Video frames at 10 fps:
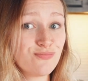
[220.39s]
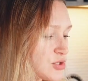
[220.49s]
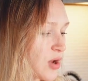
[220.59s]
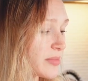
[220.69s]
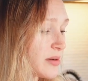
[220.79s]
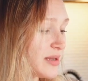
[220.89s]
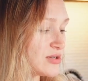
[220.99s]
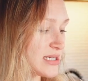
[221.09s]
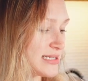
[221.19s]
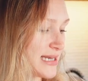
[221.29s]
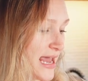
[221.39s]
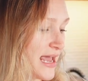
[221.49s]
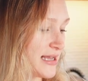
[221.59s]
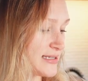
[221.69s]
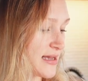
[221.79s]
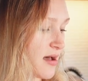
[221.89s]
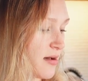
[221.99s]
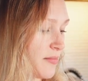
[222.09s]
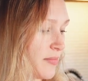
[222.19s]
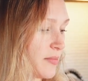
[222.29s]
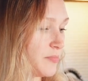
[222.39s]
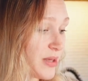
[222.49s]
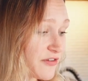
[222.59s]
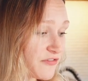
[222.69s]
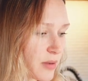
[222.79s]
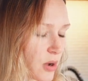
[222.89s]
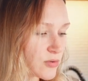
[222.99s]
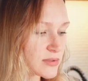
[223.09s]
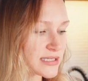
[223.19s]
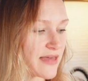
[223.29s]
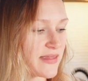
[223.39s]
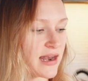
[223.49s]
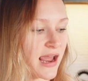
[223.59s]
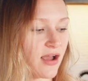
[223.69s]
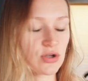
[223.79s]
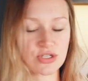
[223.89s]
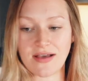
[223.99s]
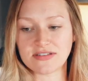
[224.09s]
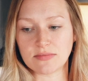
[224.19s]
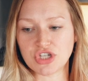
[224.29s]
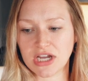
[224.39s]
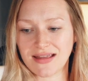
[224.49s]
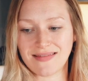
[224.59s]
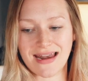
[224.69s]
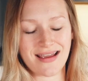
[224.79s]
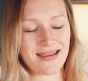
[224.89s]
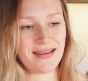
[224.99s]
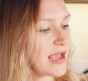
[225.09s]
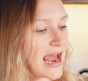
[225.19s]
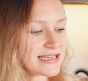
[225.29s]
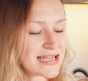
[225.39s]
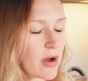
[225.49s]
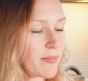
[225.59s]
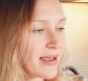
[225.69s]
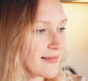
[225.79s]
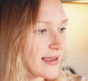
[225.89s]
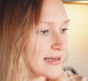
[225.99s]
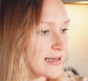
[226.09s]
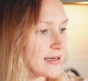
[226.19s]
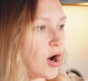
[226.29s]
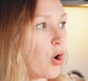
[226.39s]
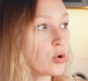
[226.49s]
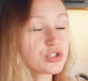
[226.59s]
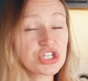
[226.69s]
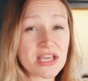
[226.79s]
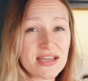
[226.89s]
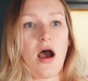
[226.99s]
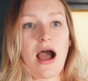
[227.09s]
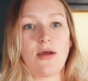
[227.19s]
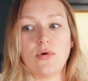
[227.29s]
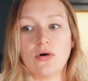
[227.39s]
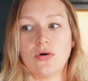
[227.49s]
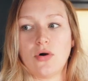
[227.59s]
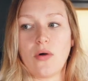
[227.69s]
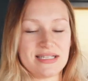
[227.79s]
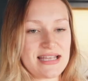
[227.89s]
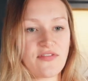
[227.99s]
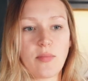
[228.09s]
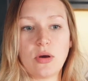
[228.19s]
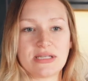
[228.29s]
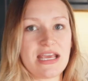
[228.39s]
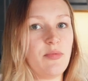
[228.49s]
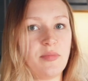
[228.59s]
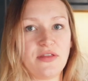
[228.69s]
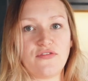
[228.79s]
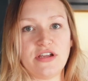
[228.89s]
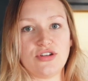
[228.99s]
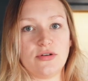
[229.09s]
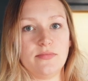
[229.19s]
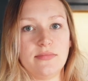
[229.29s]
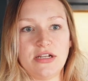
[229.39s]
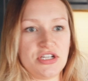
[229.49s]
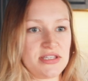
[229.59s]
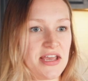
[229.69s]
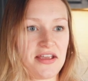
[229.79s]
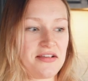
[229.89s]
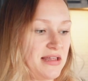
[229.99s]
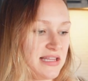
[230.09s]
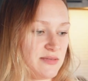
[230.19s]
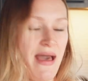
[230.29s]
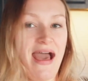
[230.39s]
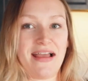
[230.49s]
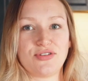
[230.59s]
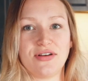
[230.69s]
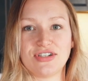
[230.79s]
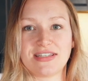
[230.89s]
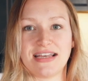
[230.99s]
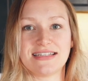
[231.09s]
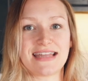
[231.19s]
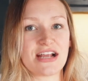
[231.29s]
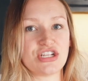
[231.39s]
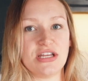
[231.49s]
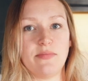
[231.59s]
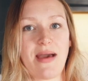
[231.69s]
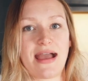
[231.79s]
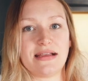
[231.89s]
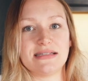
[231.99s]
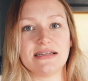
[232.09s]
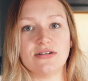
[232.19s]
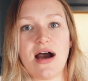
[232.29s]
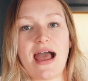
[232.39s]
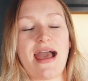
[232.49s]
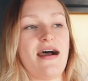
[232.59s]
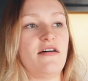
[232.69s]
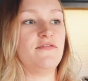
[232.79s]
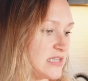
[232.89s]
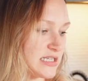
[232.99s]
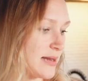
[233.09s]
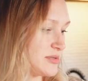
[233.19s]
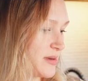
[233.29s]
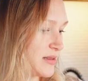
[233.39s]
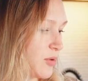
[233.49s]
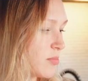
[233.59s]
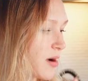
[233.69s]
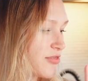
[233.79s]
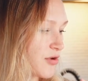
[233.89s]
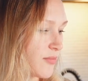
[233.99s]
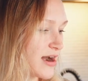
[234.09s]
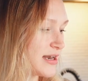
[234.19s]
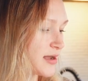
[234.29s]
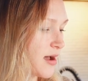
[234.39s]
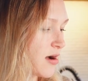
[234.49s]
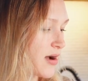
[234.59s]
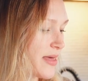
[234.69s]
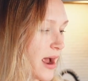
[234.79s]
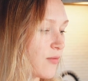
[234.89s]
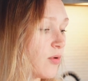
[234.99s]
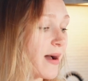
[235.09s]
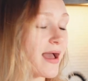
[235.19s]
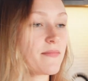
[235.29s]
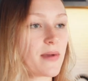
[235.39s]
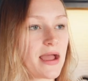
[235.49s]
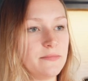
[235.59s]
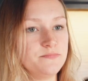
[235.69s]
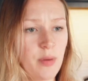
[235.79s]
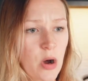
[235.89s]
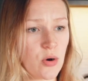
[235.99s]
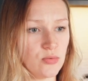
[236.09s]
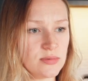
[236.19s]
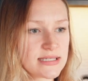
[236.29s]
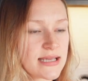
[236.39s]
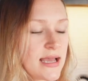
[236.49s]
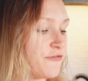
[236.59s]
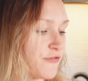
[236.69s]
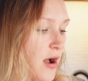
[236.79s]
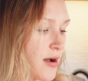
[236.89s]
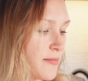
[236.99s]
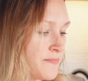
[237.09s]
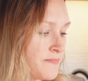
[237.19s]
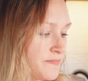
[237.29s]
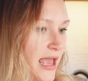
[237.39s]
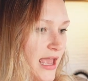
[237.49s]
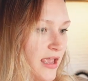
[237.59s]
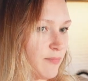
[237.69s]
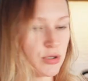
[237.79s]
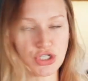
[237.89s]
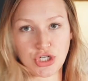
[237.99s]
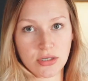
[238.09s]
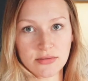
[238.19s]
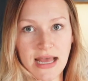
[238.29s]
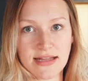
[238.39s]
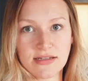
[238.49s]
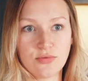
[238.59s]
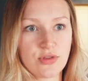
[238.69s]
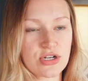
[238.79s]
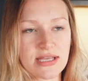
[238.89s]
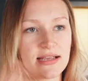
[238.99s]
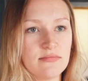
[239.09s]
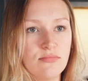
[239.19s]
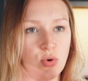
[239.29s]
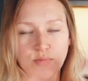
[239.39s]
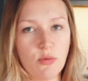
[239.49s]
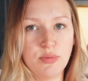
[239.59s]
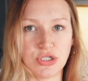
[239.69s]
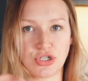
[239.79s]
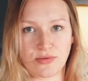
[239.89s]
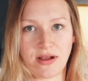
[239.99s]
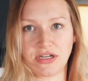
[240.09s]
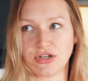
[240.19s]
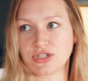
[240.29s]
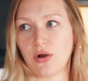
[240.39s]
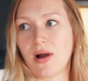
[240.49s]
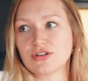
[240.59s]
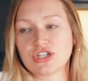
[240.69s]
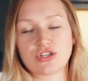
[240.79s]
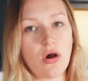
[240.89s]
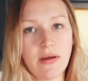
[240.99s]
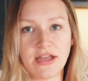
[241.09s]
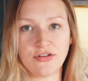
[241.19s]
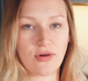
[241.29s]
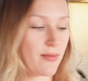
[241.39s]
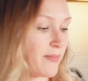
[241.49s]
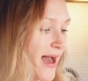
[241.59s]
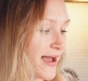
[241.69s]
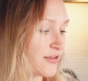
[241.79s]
So I'm gonna be using today some beef bones, and then I also have some chicken that anytime I'll make like a whole chicken, I will always save the bones and keep them in the freezer and just like in this bag. So I'll just like stash it in the bag until I have the time to make the bone broth or I'm ready to go. And I will buy my bones from a butcher. There's like multiple butchers around So I'll just go in, grab a bag.